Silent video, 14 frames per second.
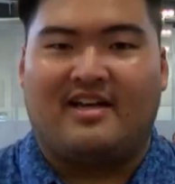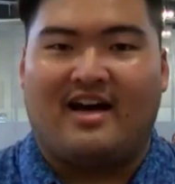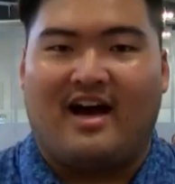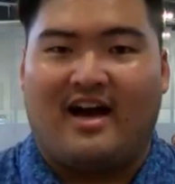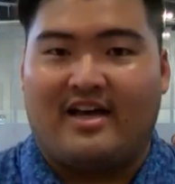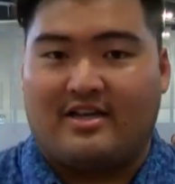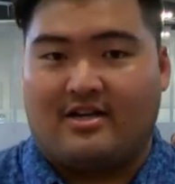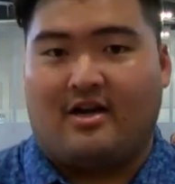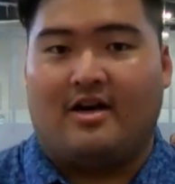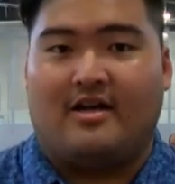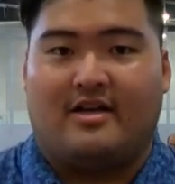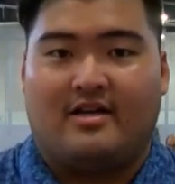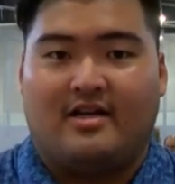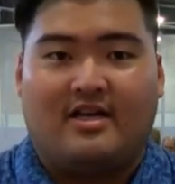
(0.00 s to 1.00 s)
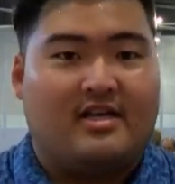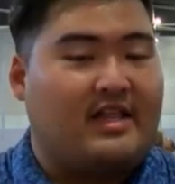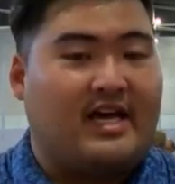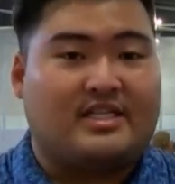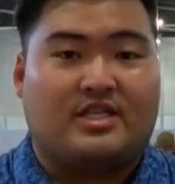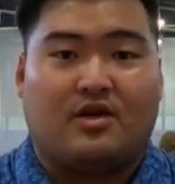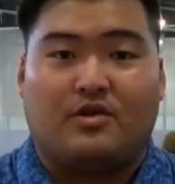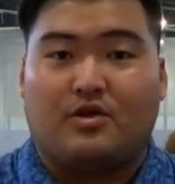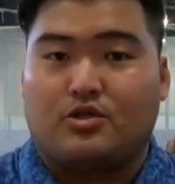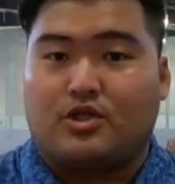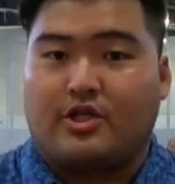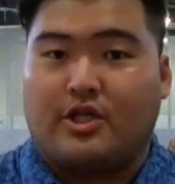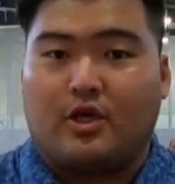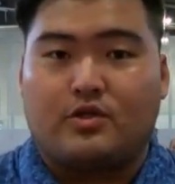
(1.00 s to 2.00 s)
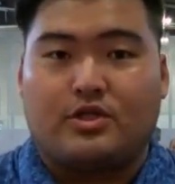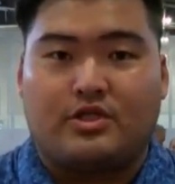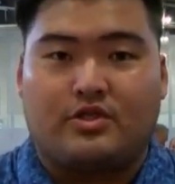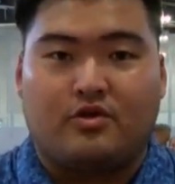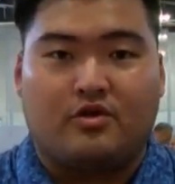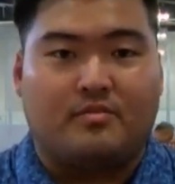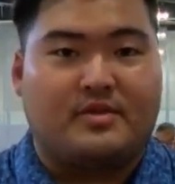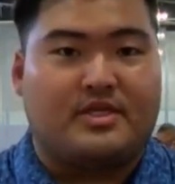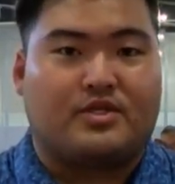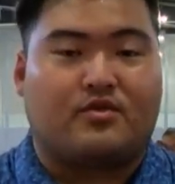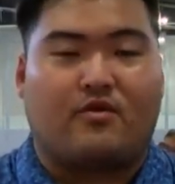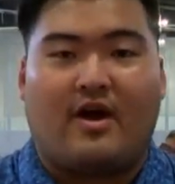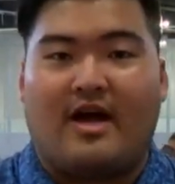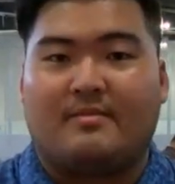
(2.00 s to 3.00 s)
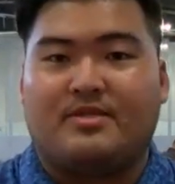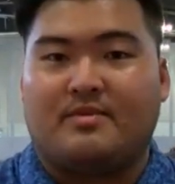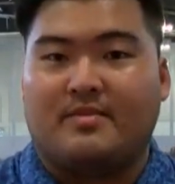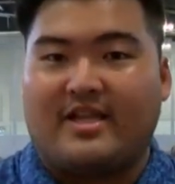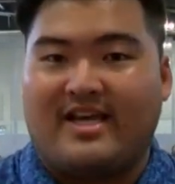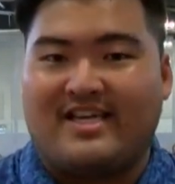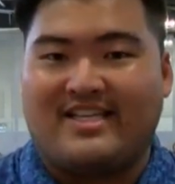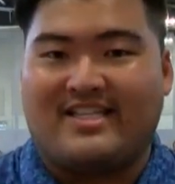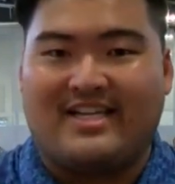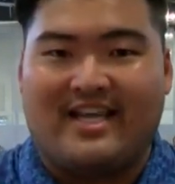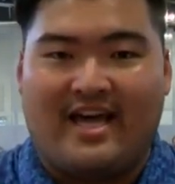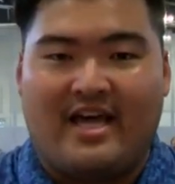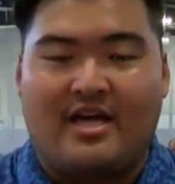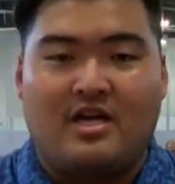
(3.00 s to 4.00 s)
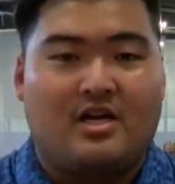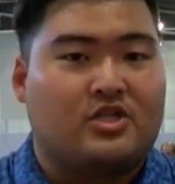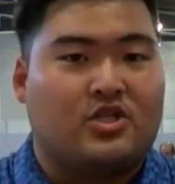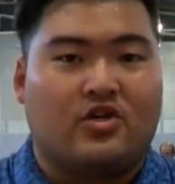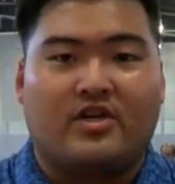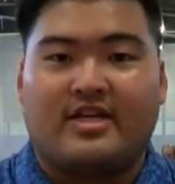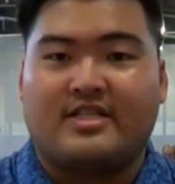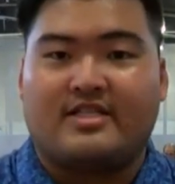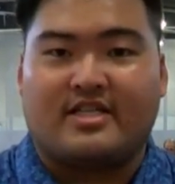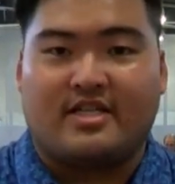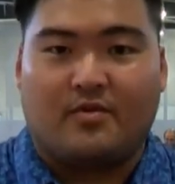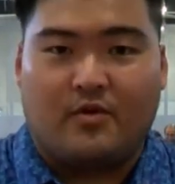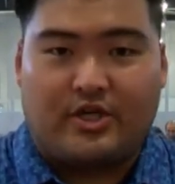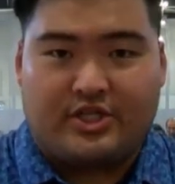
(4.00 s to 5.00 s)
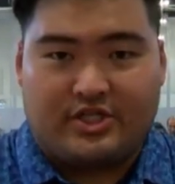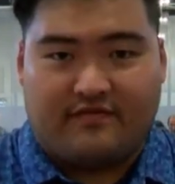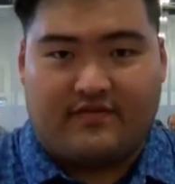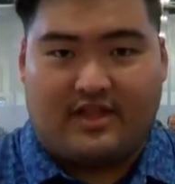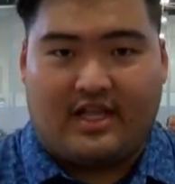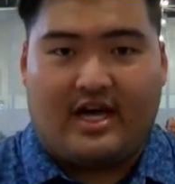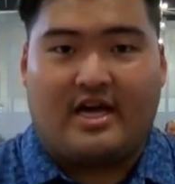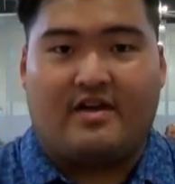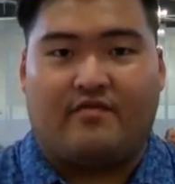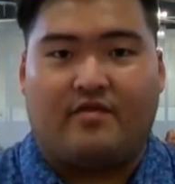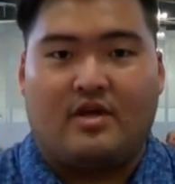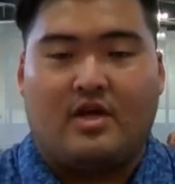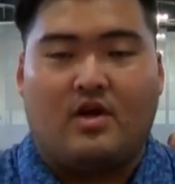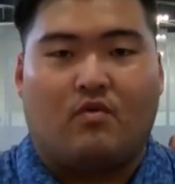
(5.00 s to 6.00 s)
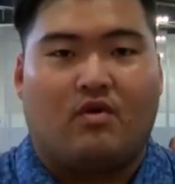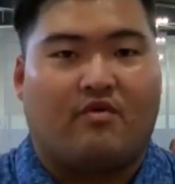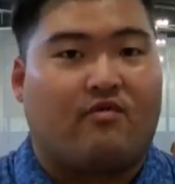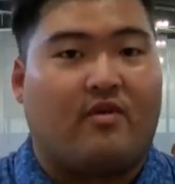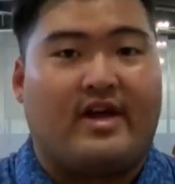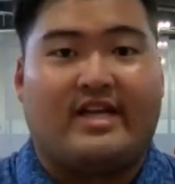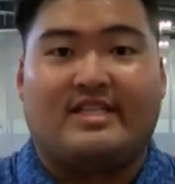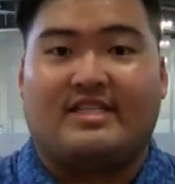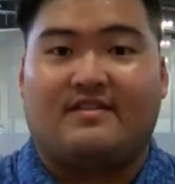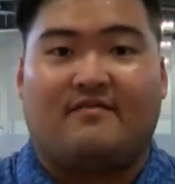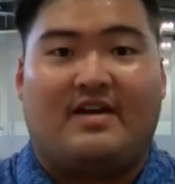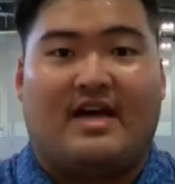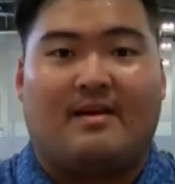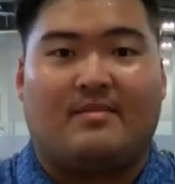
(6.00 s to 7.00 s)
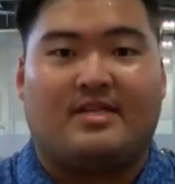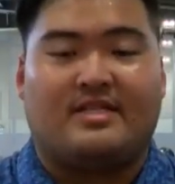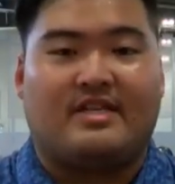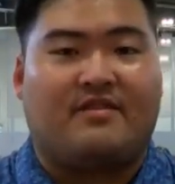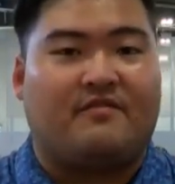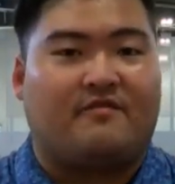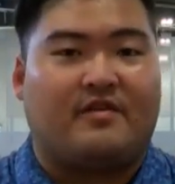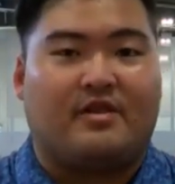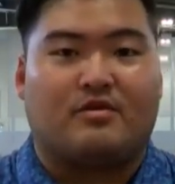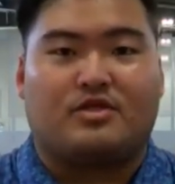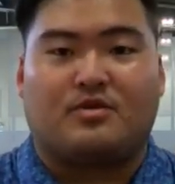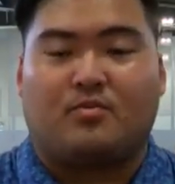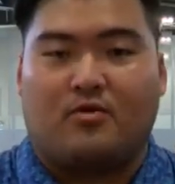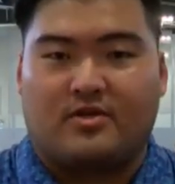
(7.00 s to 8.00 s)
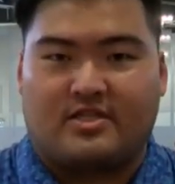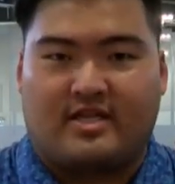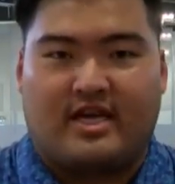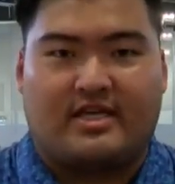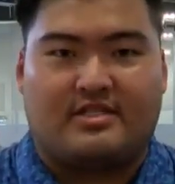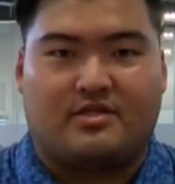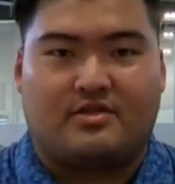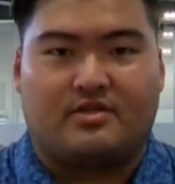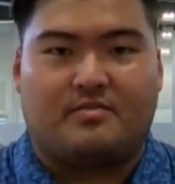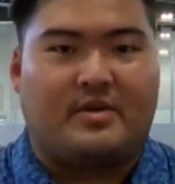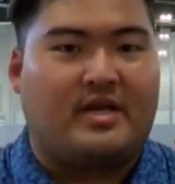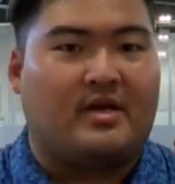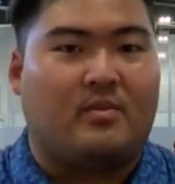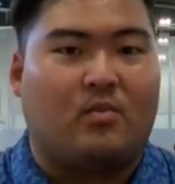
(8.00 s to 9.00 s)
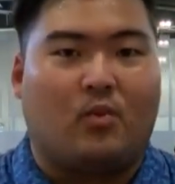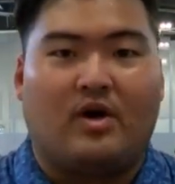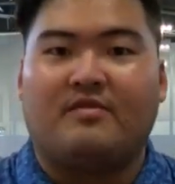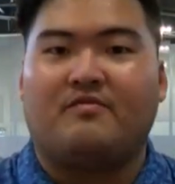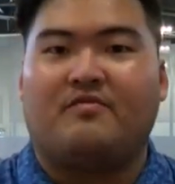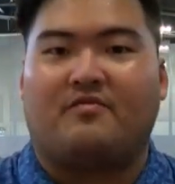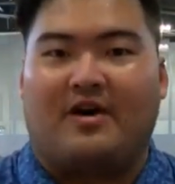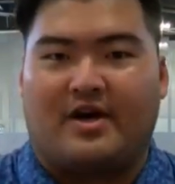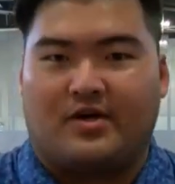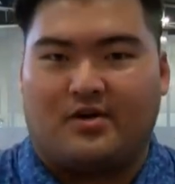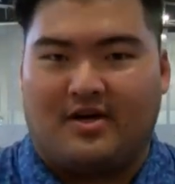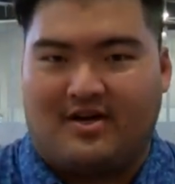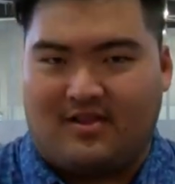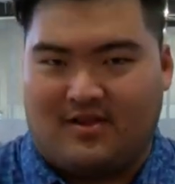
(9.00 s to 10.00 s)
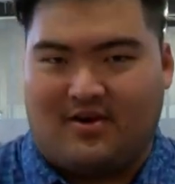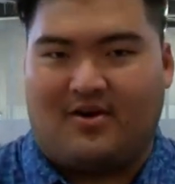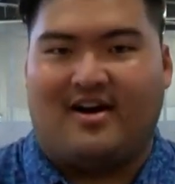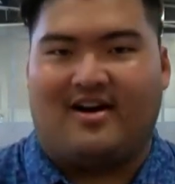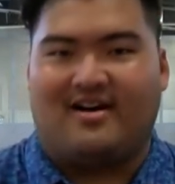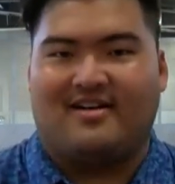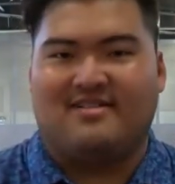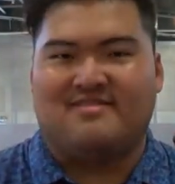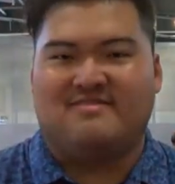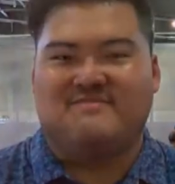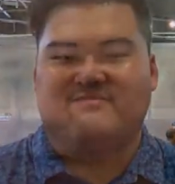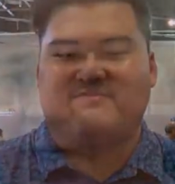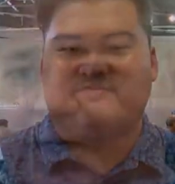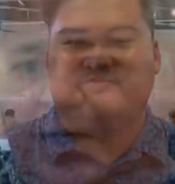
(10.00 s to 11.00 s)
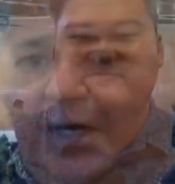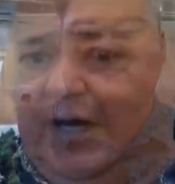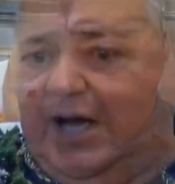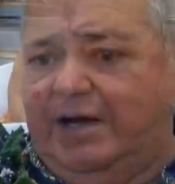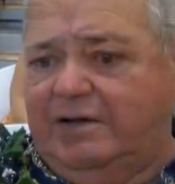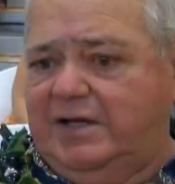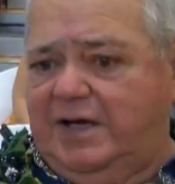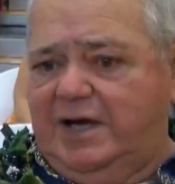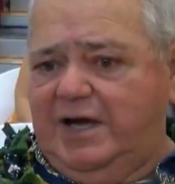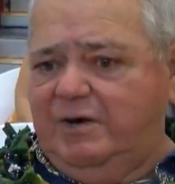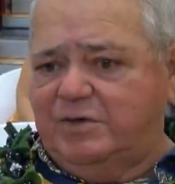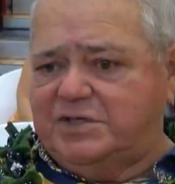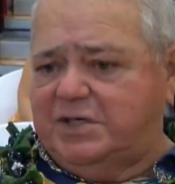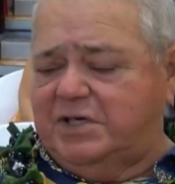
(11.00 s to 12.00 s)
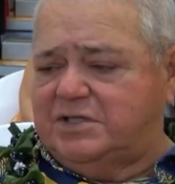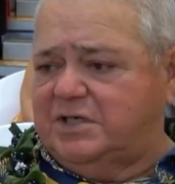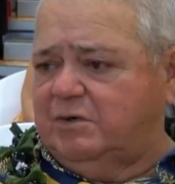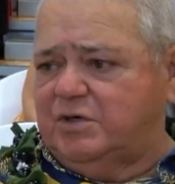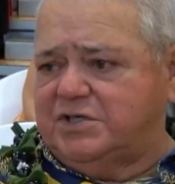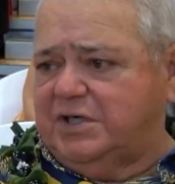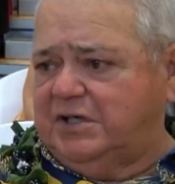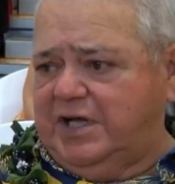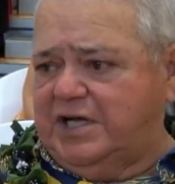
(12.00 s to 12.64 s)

an icon. That's how those closest to him describe Jim Leahey today during his celebration of life, where friends, families, and fellow sportscasters bid him one final aloha. The guy, the guy was, is, was a